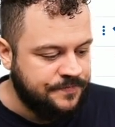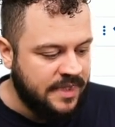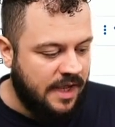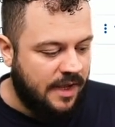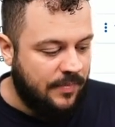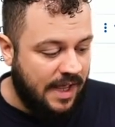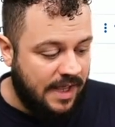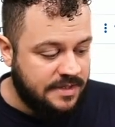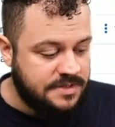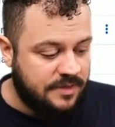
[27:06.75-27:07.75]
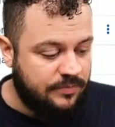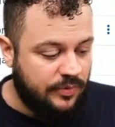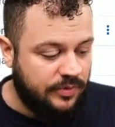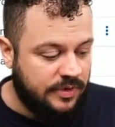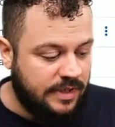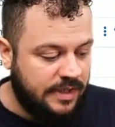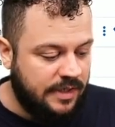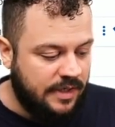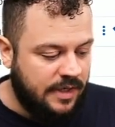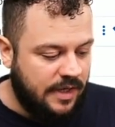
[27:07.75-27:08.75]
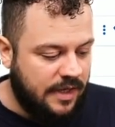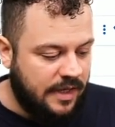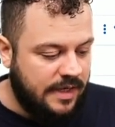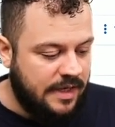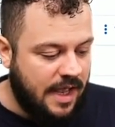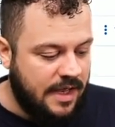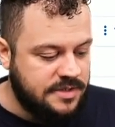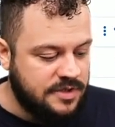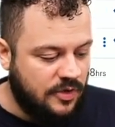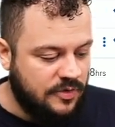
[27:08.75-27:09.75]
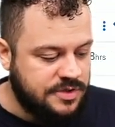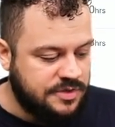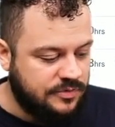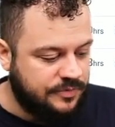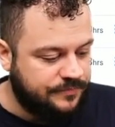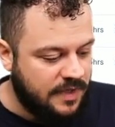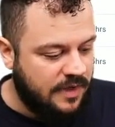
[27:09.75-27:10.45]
And importantly, it has also,